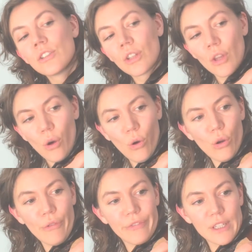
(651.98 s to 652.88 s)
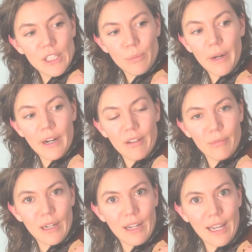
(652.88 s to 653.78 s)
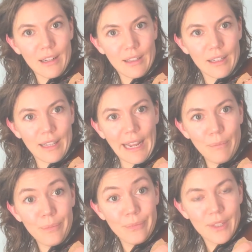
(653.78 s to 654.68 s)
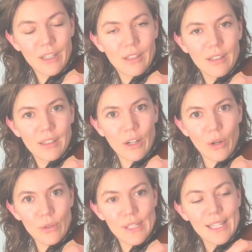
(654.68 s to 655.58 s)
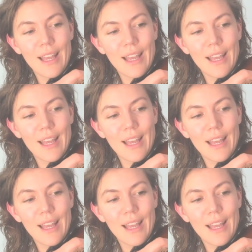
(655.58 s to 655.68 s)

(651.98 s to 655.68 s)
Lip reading: So the whole first part of Mary Had a Little Lamb goes